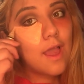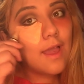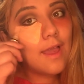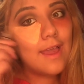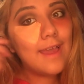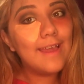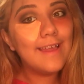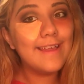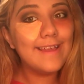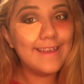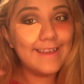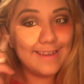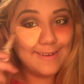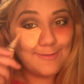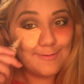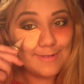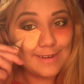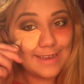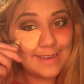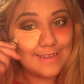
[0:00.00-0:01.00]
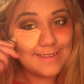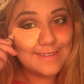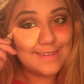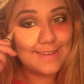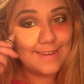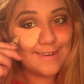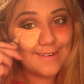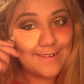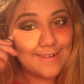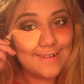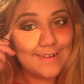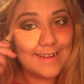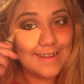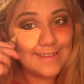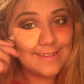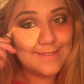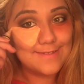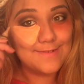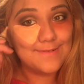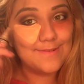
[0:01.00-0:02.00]
And when I saw her
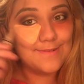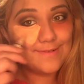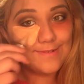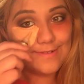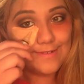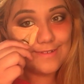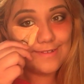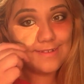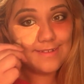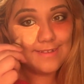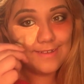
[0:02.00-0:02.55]
at school,